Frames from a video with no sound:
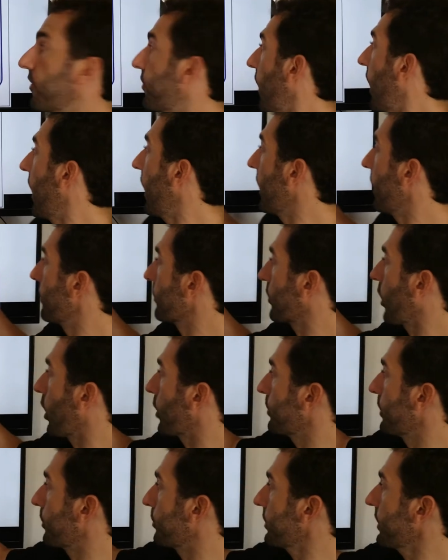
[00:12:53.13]
If I am
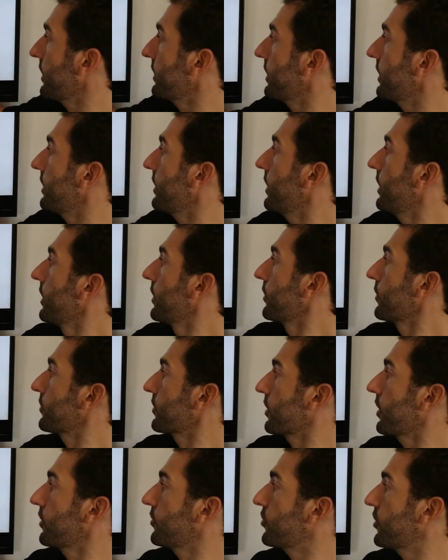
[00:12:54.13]
carb depleted, there's
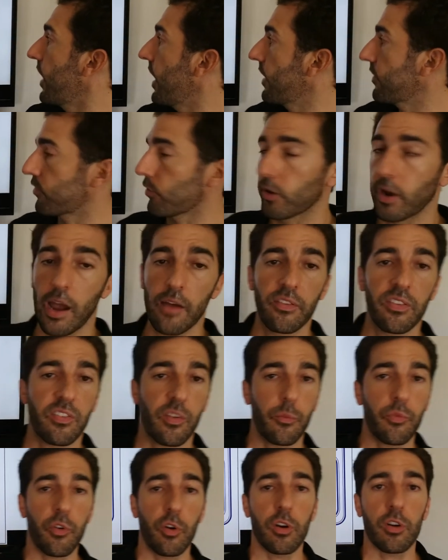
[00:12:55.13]
a good chance, or having
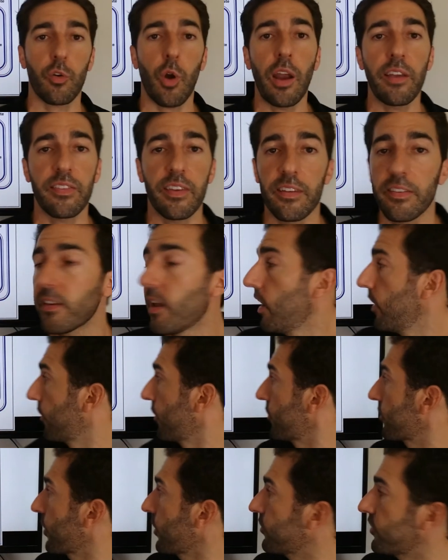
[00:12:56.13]
some sort of crisis,
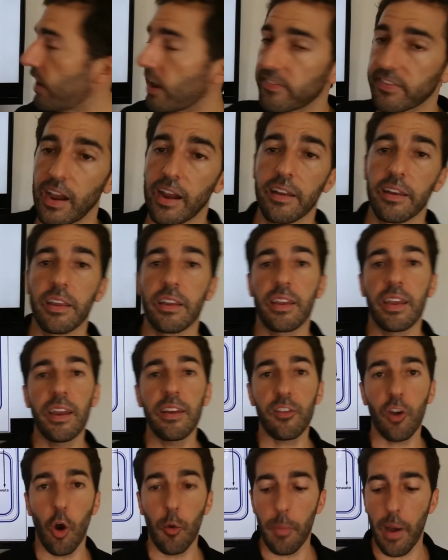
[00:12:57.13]
there's a good chance I need
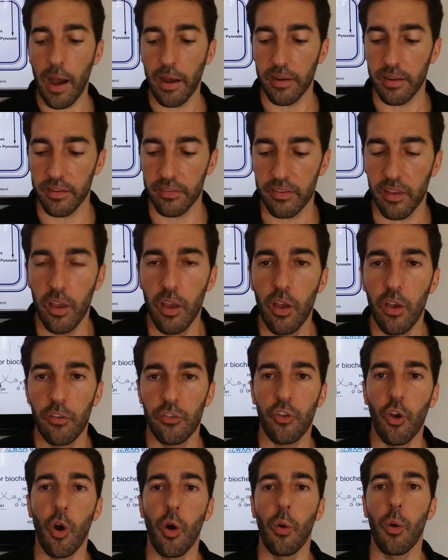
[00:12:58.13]
ketone bodies.
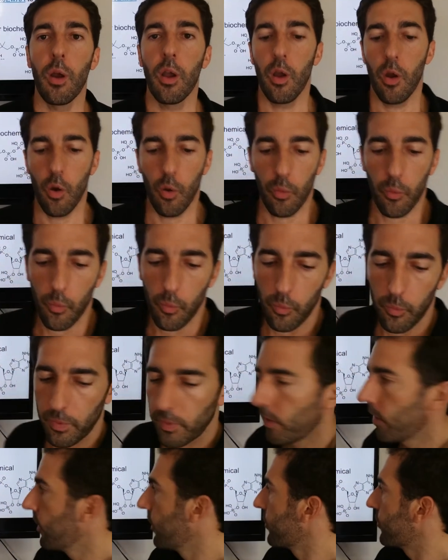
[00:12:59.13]
So,
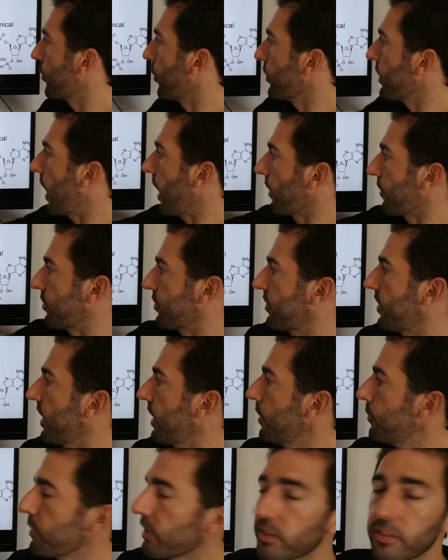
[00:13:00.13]

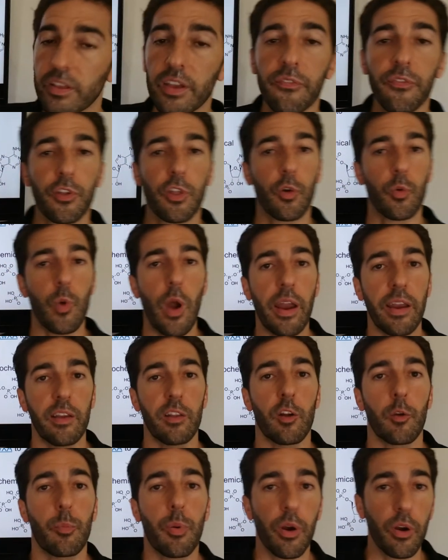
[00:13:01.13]
typically for the
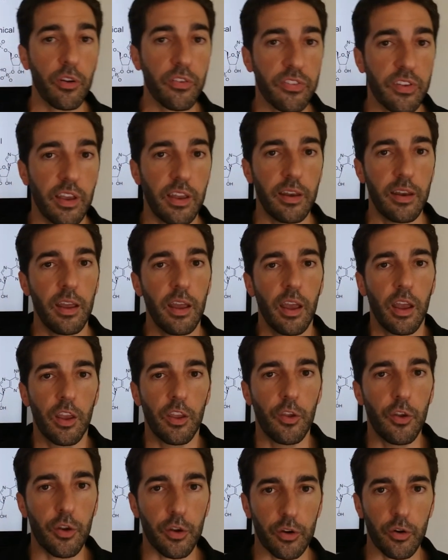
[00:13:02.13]
regular person,
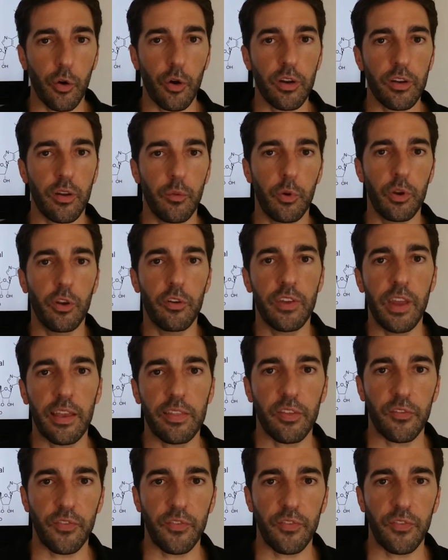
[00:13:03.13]
you're going to, when you take